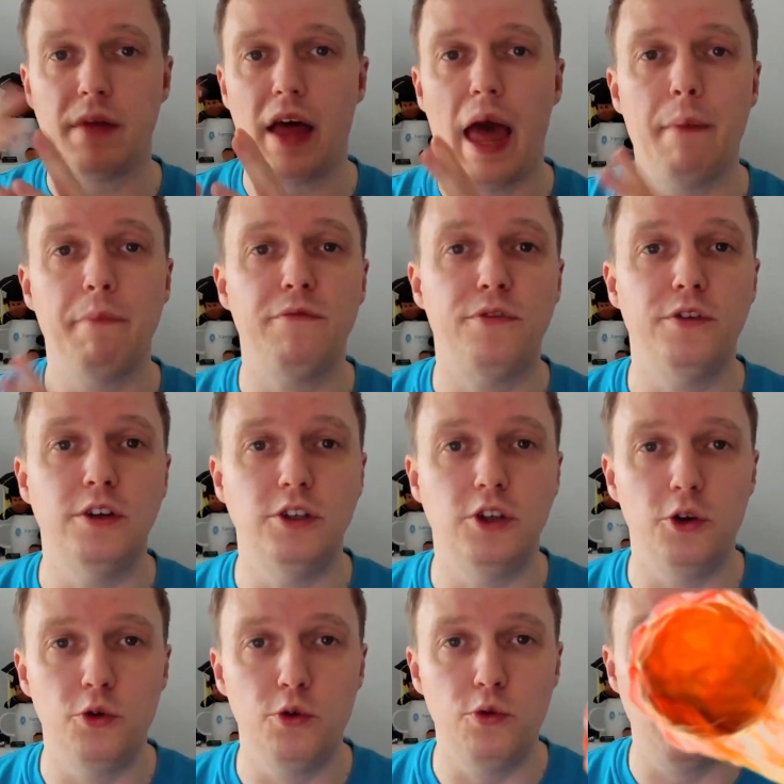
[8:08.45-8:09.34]

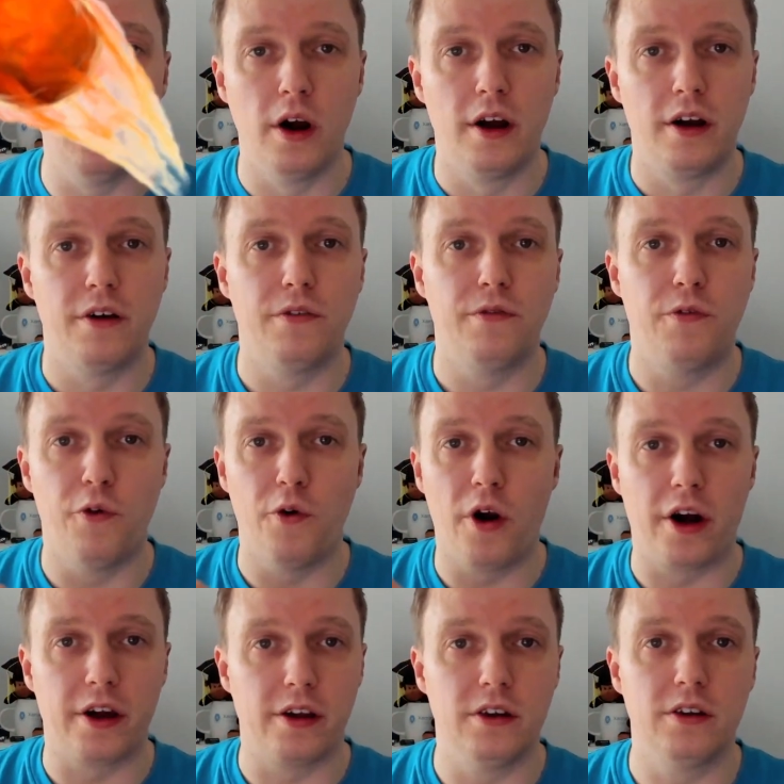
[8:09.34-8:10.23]
MVU
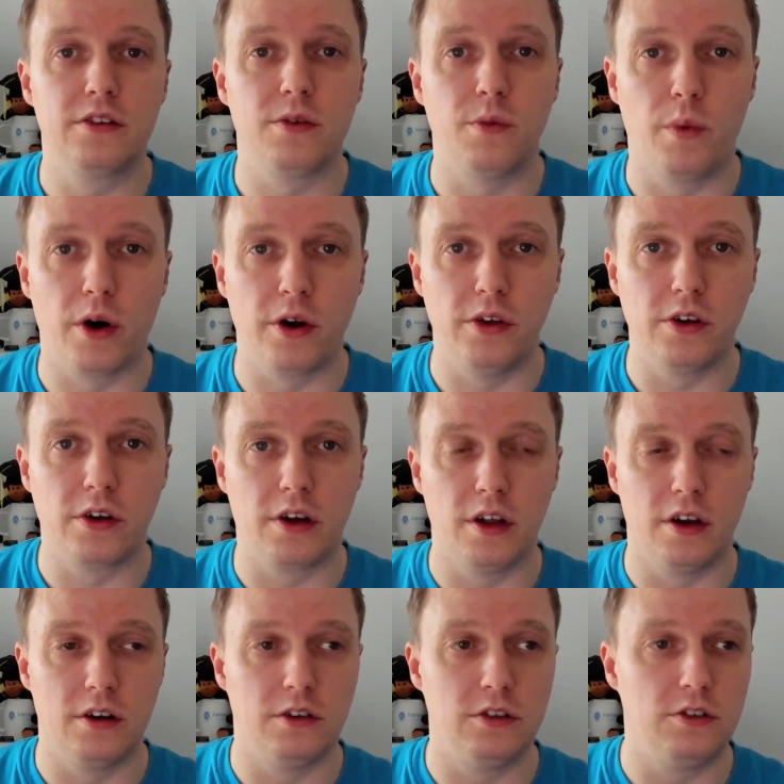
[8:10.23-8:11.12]
variant where you
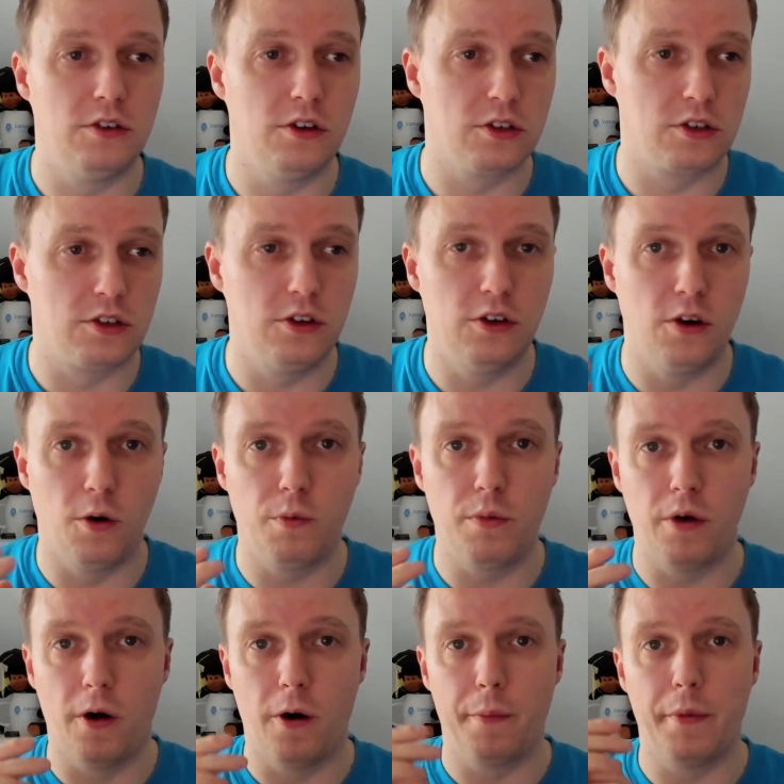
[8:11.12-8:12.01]
can just you know
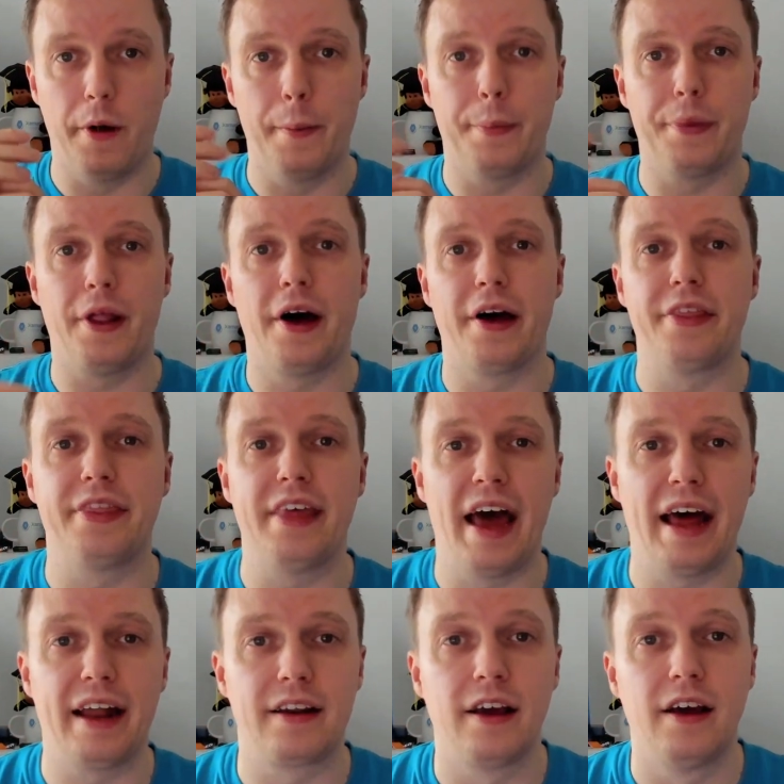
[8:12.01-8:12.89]
um, apply
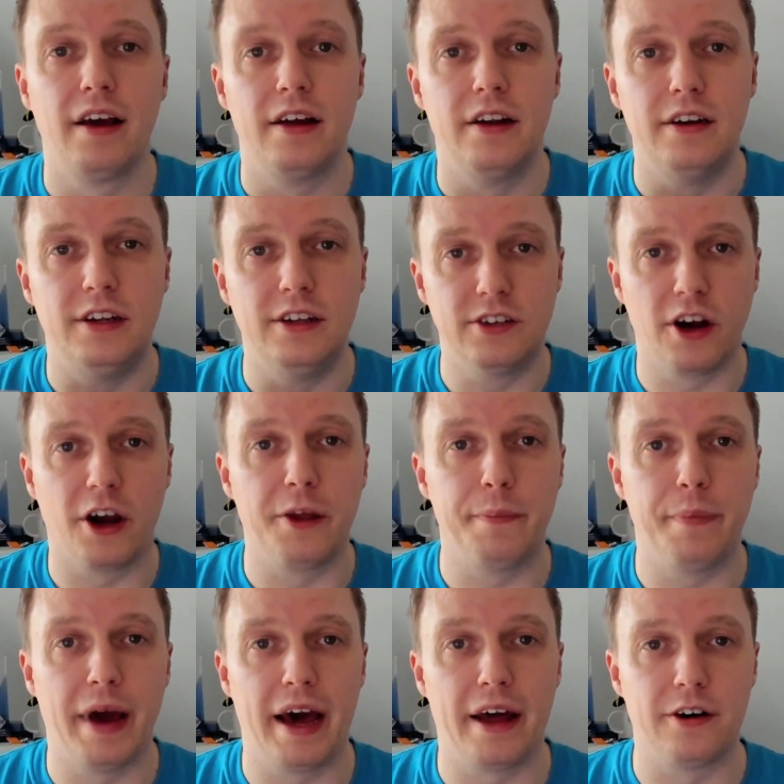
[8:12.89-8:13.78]
that design
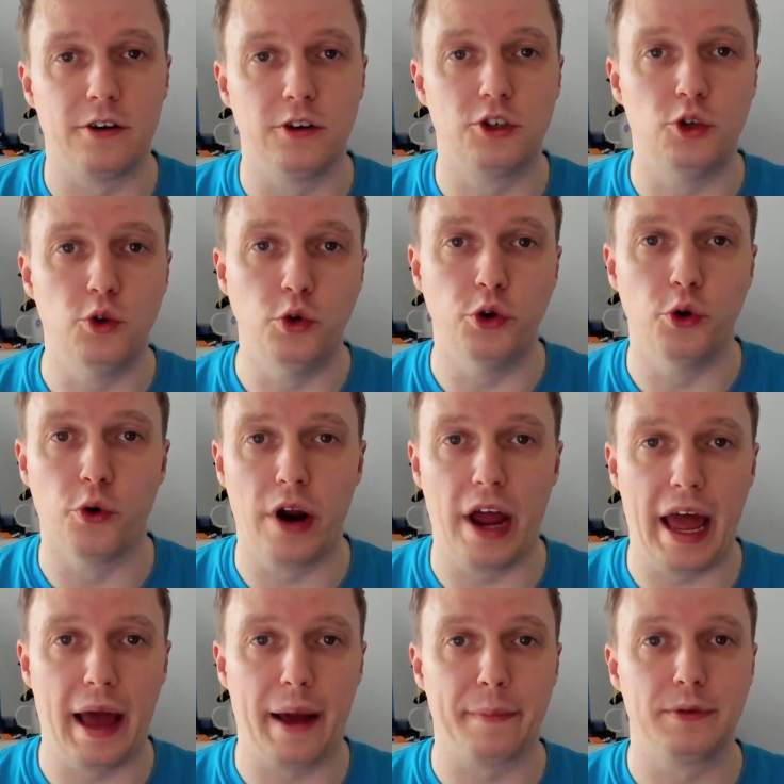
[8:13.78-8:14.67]
pattern to your
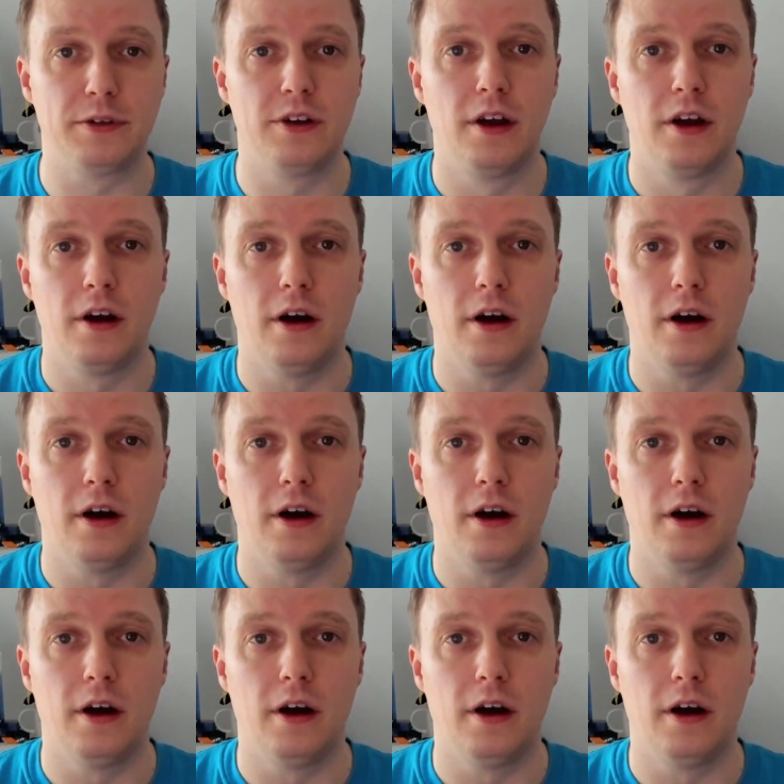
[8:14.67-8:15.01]
apps.